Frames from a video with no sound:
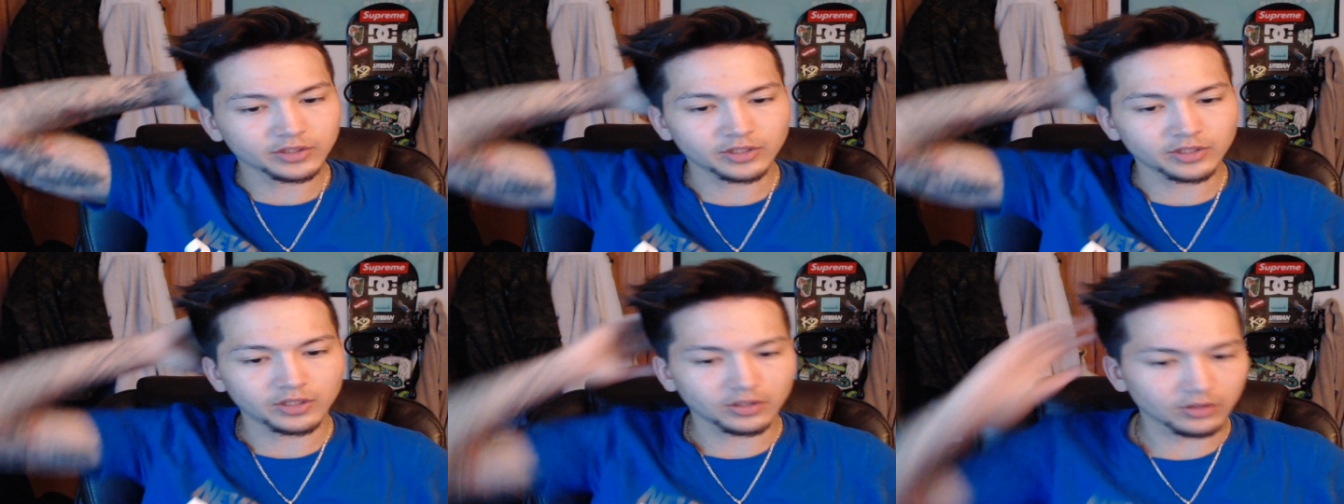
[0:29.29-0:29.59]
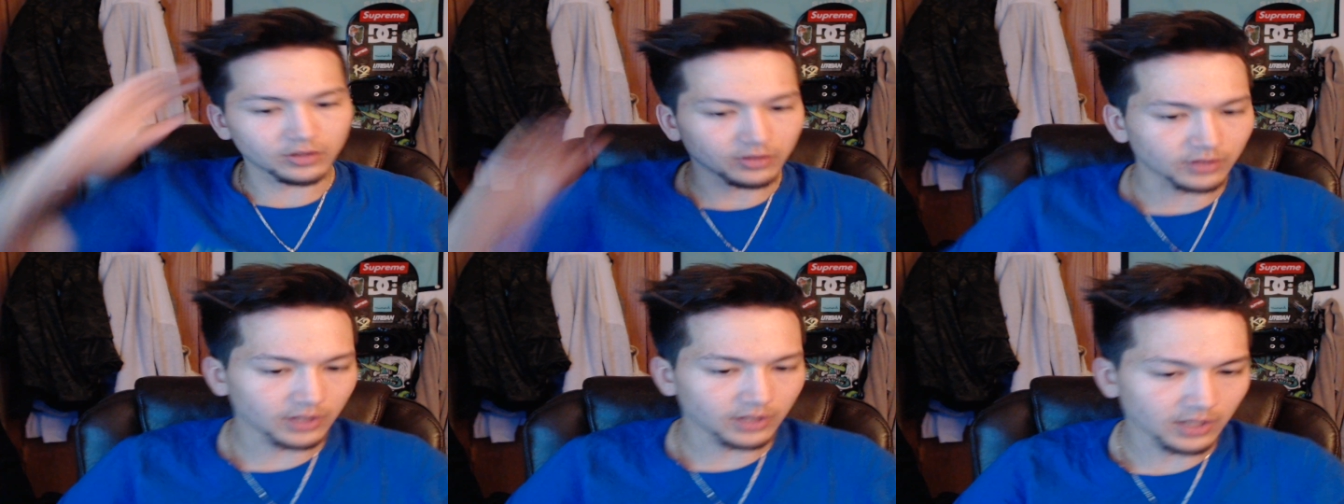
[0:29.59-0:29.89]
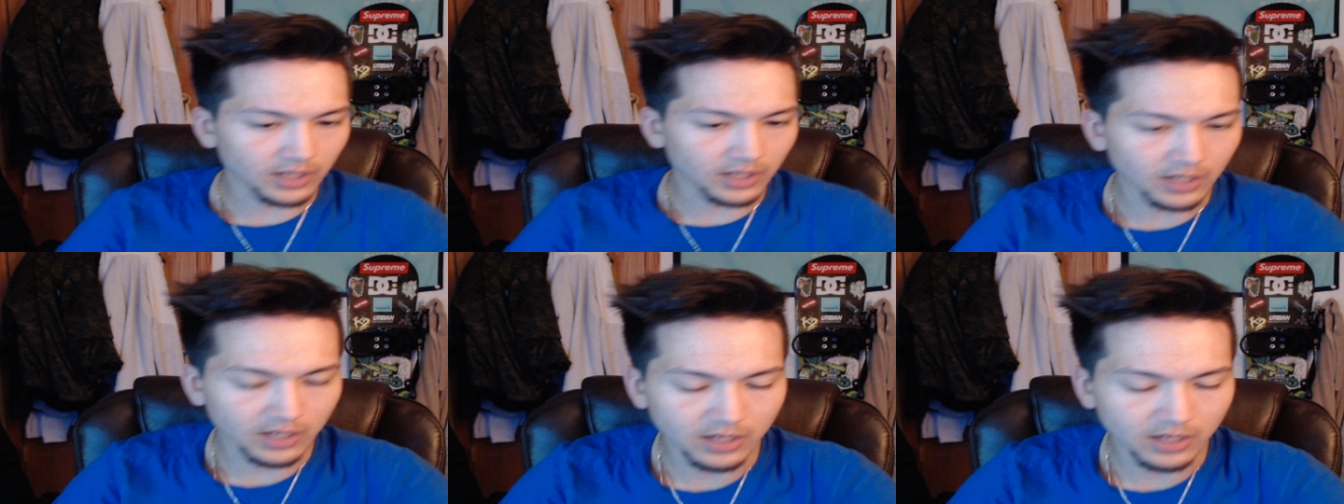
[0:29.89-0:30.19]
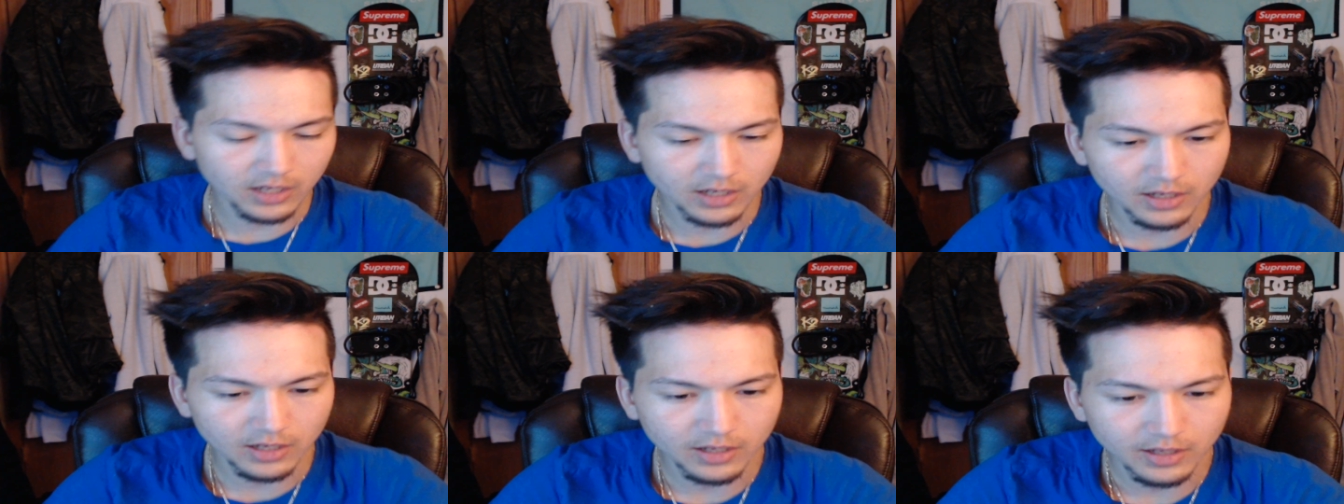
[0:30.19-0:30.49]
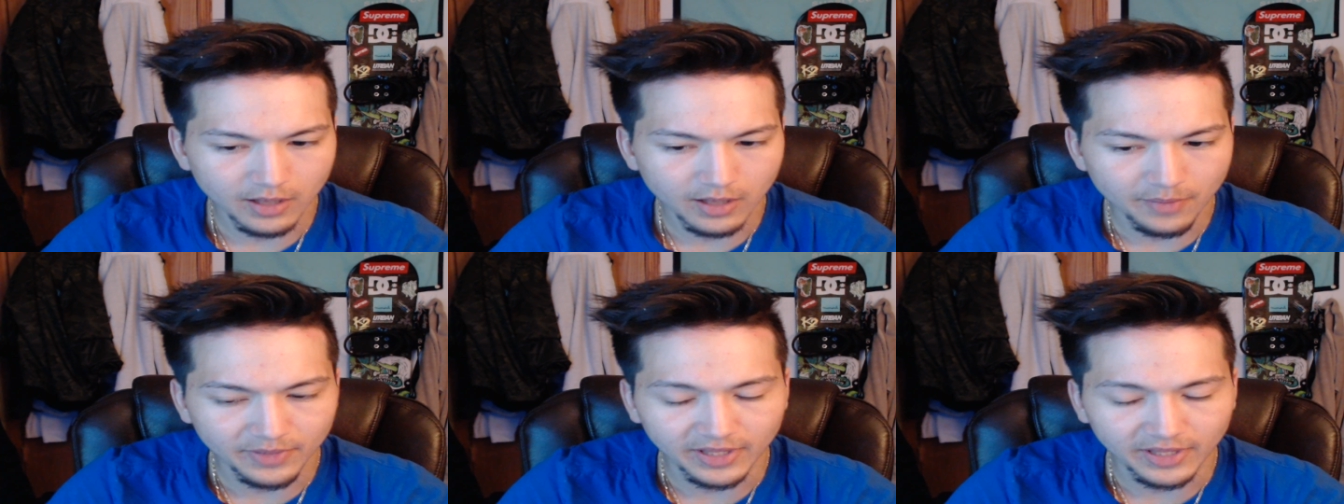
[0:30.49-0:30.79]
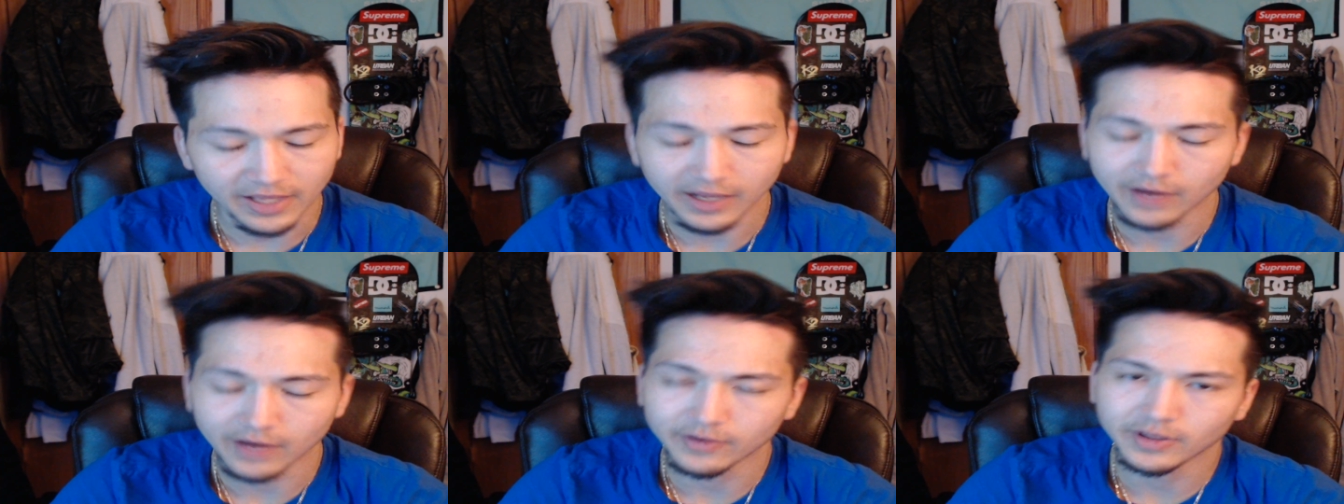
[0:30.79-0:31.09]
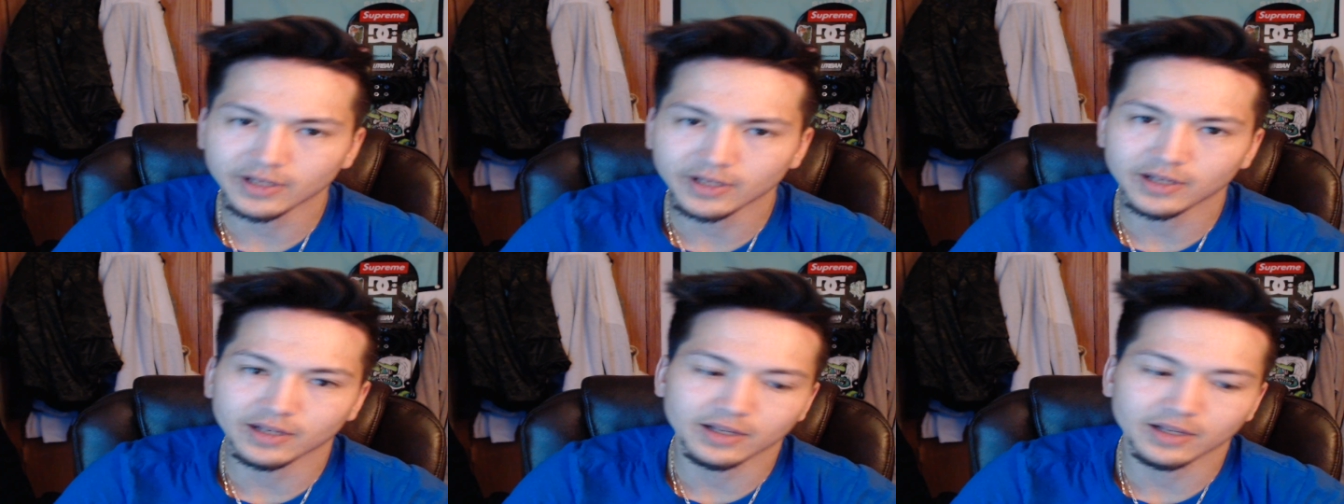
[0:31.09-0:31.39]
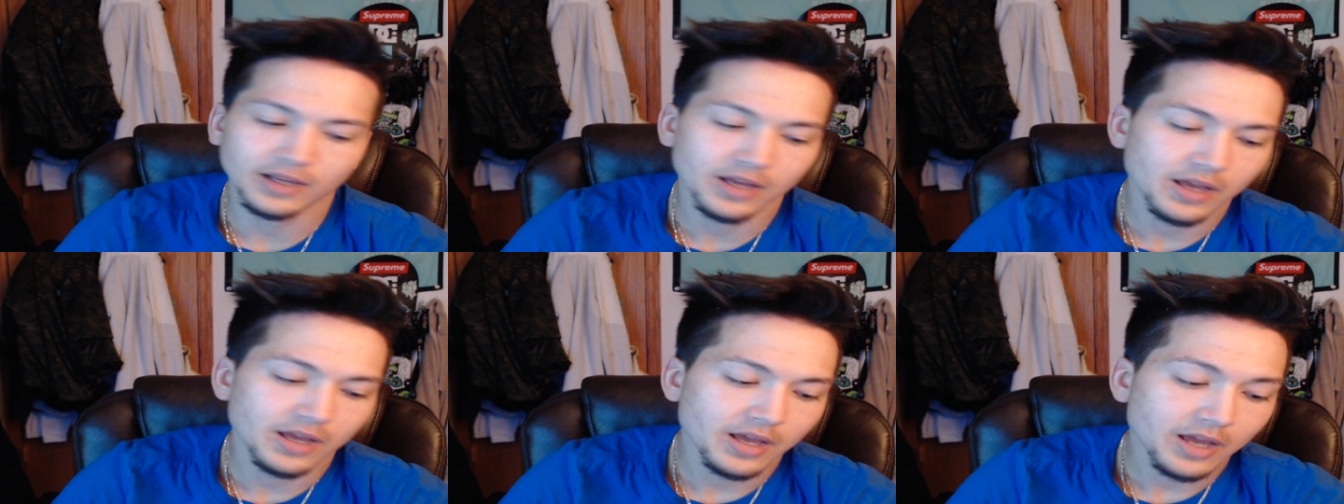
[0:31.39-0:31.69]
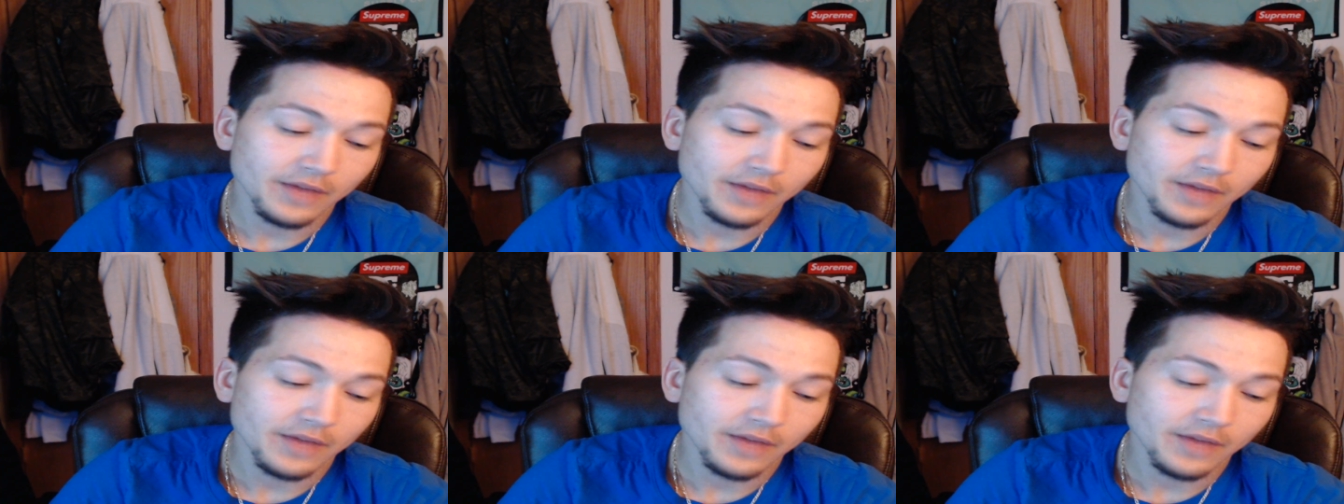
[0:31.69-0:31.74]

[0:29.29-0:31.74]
So I mean, like, everything,